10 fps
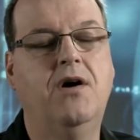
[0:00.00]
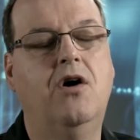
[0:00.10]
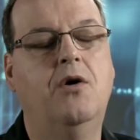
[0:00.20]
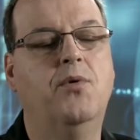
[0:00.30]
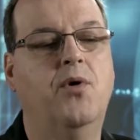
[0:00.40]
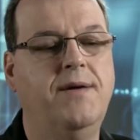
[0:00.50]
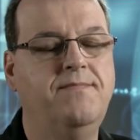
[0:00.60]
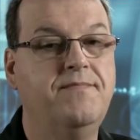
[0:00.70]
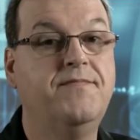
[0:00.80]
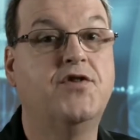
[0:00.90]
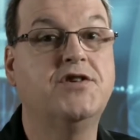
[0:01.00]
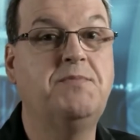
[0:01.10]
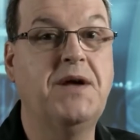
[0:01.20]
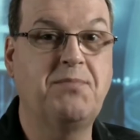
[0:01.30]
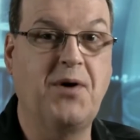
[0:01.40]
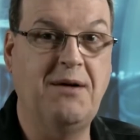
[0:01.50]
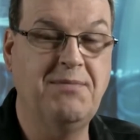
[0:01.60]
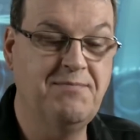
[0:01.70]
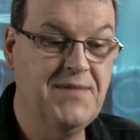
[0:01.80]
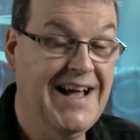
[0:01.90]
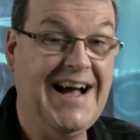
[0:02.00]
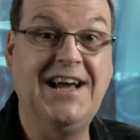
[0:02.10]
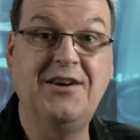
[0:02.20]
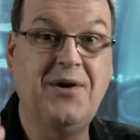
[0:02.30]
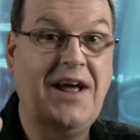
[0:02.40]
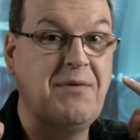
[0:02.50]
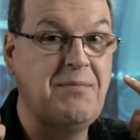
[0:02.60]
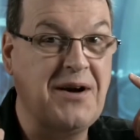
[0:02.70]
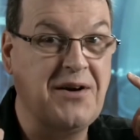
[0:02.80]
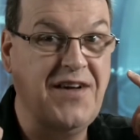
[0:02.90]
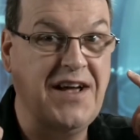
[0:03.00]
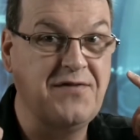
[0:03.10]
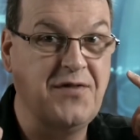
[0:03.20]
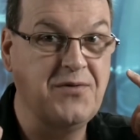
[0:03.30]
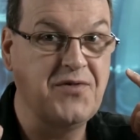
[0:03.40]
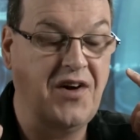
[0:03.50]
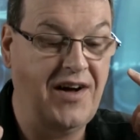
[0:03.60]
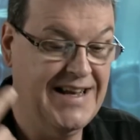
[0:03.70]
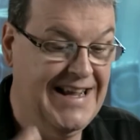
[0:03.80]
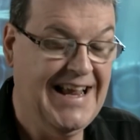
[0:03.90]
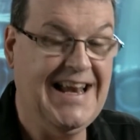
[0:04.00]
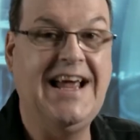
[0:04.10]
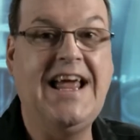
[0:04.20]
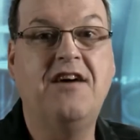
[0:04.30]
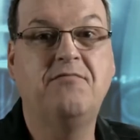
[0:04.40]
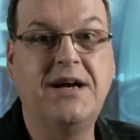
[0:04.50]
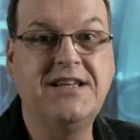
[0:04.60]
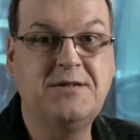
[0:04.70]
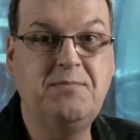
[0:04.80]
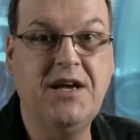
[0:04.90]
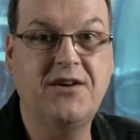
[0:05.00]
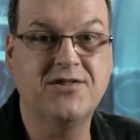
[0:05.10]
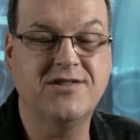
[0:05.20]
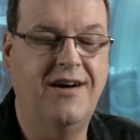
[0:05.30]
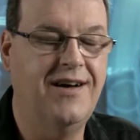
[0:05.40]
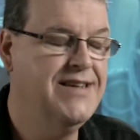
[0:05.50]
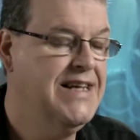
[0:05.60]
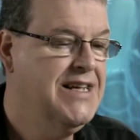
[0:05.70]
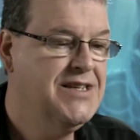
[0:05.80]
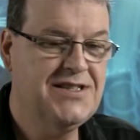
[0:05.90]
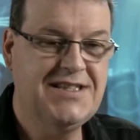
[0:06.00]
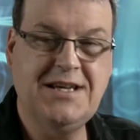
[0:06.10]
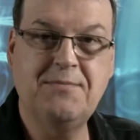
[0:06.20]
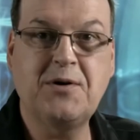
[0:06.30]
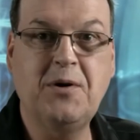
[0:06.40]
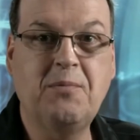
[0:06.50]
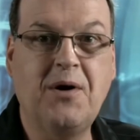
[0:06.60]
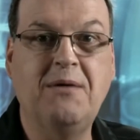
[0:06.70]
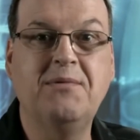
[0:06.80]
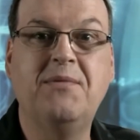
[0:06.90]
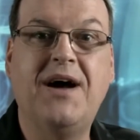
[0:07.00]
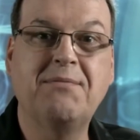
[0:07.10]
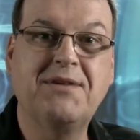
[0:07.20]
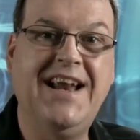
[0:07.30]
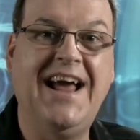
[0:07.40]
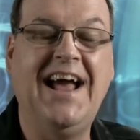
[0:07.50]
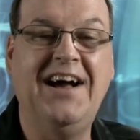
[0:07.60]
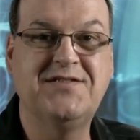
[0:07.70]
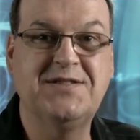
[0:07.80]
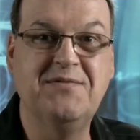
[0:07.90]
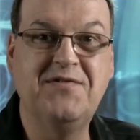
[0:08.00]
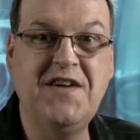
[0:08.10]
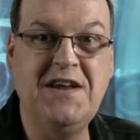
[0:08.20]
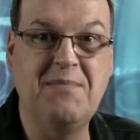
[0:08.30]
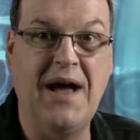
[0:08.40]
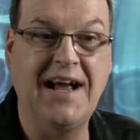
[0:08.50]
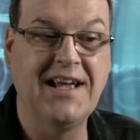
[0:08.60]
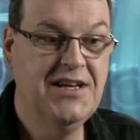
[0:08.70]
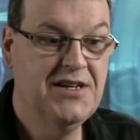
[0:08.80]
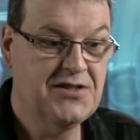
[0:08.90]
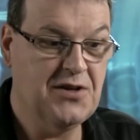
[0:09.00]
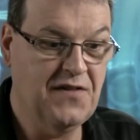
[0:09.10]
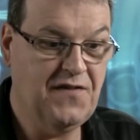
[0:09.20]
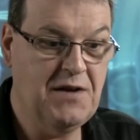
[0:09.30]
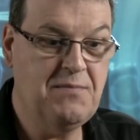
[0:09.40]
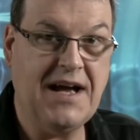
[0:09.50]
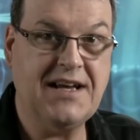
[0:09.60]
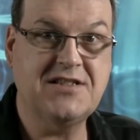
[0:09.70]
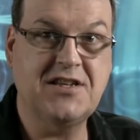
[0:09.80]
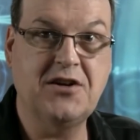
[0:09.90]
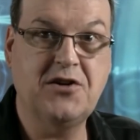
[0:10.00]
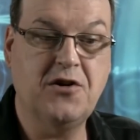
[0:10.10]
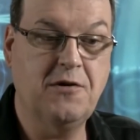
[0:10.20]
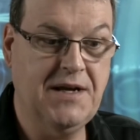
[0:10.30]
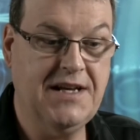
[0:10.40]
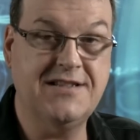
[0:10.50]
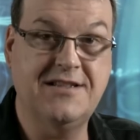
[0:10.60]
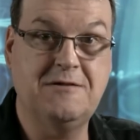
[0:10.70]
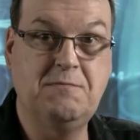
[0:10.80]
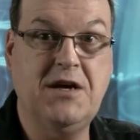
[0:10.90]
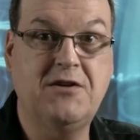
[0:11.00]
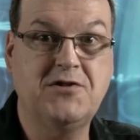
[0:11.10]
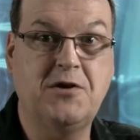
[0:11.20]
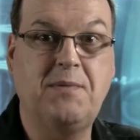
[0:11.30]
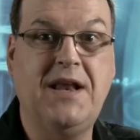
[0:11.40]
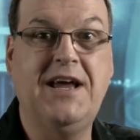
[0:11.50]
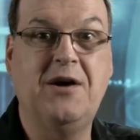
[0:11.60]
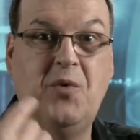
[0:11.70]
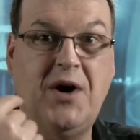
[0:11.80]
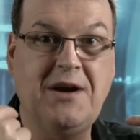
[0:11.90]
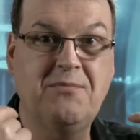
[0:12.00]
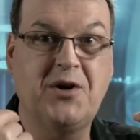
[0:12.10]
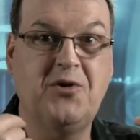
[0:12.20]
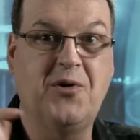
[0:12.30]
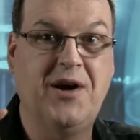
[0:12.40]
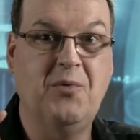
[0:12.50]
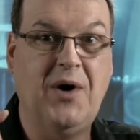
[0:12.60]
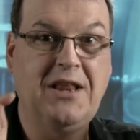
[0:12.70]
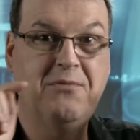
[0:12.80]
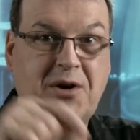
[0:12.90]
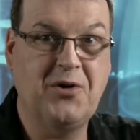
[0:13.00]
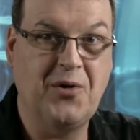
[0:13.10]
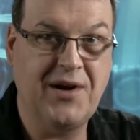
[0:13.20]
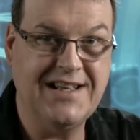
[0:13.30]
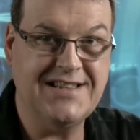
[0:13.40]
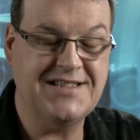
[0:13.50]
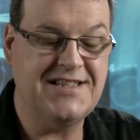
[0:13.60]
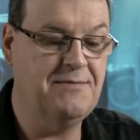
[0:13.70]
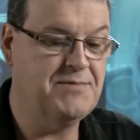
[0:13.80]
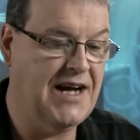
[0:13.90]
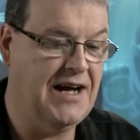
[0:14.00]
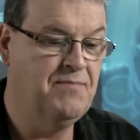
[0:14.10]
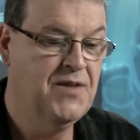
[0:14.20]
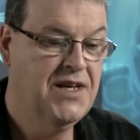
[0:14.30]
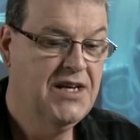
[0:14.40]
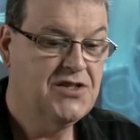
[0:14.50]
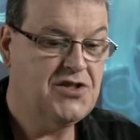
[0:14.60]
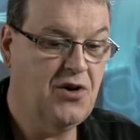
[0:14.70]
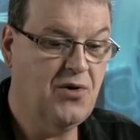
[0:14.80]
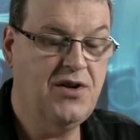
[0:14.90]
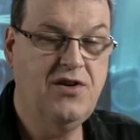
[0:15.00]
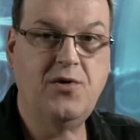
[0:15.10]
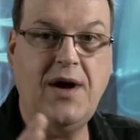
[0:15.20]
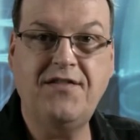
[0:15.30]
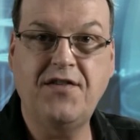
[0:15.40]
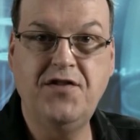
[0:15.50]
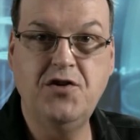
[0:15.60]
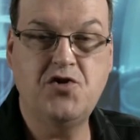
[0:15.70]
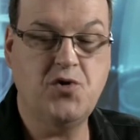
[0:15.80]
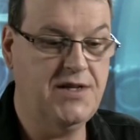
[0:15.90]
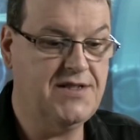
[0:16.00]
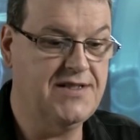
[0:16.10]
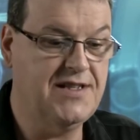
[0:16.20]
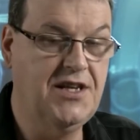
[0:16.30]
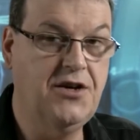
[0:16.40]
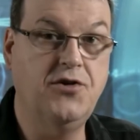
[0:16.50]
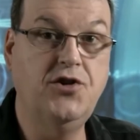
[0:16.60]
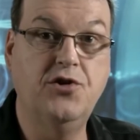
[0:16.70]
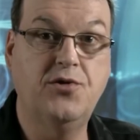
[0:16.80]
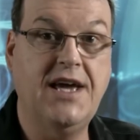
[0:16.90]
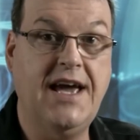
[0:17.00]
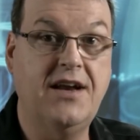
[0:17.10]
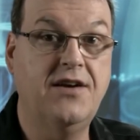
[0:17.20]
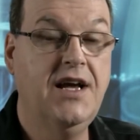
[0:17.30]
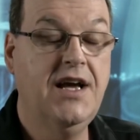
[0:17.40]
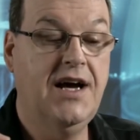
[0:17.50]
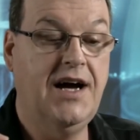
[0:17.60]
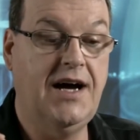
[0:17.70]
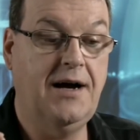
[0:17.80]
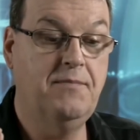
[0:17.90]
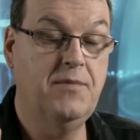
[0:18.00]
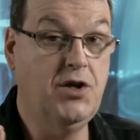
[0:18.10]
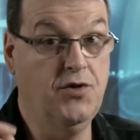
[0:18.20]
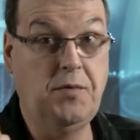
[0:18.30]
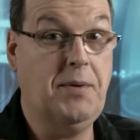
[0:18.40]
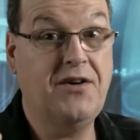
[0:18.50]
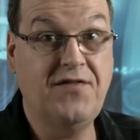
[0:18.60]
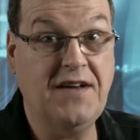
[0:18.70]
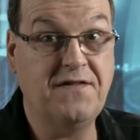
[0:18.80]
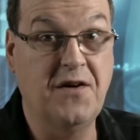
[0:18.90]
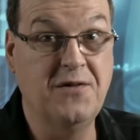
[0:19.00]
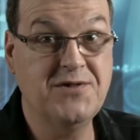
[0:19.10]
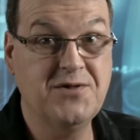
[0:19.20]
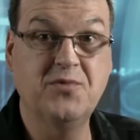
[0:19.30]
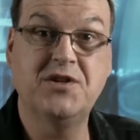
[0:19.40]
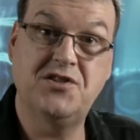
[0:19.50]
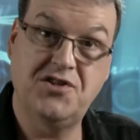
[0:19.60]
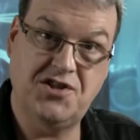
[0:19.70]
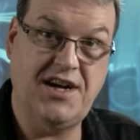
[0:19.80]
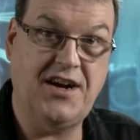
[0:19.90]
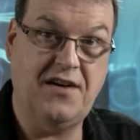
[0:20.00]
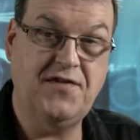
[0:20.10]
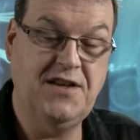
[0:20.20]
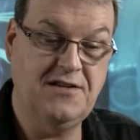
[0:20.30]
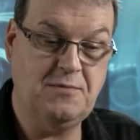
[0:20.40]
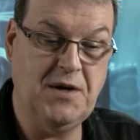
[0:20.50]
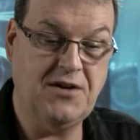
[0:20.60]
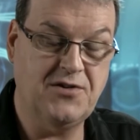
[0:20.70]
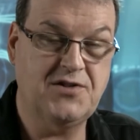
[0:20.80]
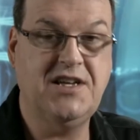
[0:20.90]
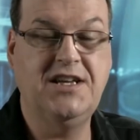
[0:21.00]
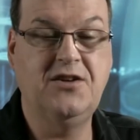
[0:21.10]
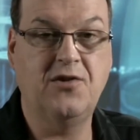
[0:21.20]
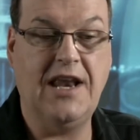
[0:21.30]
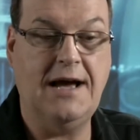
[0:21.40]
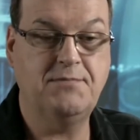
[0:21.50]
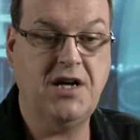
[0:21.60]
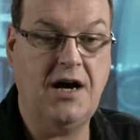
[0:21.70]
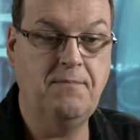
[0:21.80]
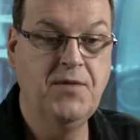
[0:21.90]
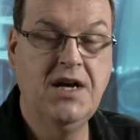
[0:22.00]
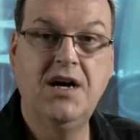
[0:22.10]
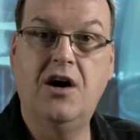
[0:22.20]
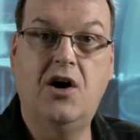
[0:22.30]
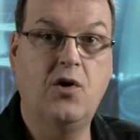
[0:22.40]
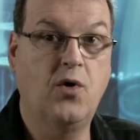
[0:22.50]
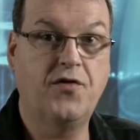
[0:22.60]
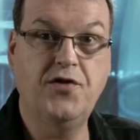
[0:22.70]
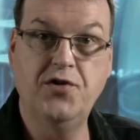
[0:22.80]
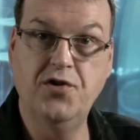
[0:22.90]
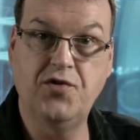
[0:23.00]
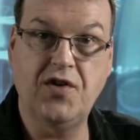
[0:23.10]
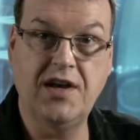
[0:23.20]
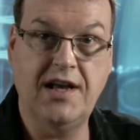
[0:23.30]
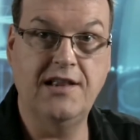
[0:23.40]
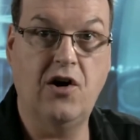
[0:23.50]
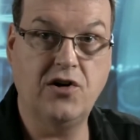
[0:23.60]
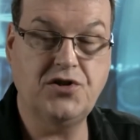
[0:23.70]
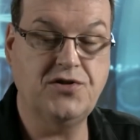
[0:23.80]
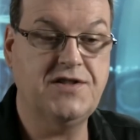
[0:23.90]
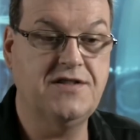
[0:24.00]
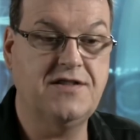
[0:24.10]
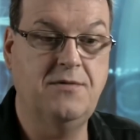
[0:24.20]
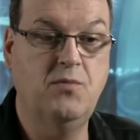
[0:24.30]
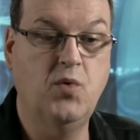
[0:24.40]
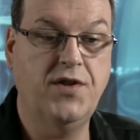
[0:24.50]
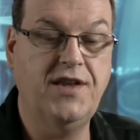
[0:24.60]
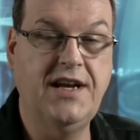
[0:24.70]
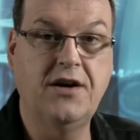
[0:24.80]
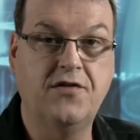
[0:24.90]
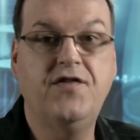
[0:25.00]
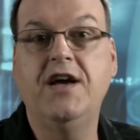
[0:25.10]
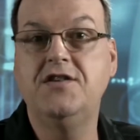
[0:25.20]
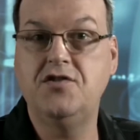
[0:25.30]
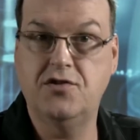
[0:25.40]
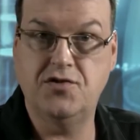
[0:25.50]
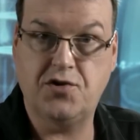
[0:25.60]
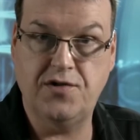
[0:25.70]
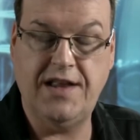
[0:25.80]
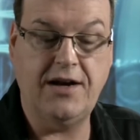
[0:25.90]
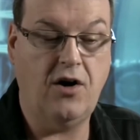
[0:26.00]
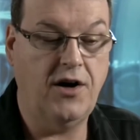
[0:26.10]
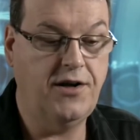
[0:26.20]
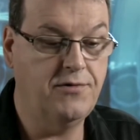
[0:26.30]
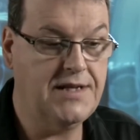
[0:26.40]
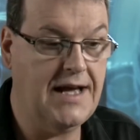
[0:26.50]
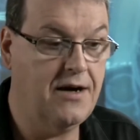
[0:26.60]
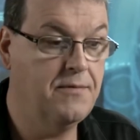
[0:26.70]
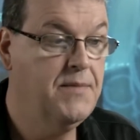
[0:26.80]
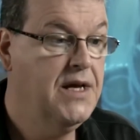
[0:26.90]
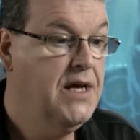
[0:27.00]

Oh boy. First big problem. I don't have a pair of headphones on, and I have my speakers on. Typical problem, I'm going to have some feedback. So the feedback is going to occur because the speakers are playing what I'm recording while I'm recording at the same time. So you have a few choices in here. You can use a pair of headphones, which shut off the speakers in your laptop. Or if you're using a larger system with an interface, you can turn that audio down.